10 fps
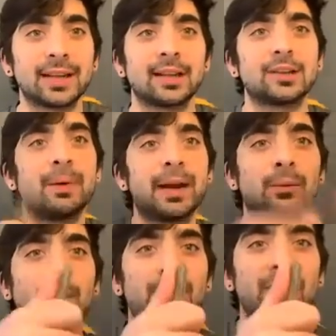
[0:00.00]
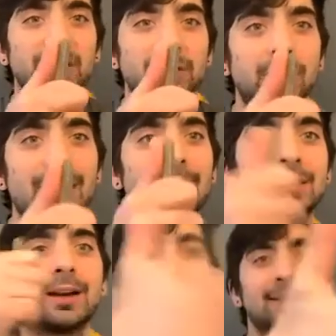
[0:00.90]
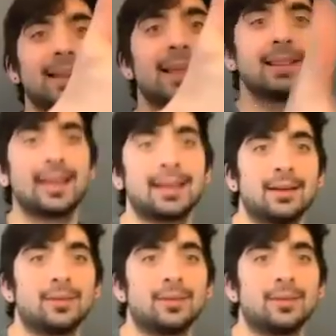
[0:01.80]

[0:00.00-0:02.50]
explaining what a provisional cast-on is. Thank you.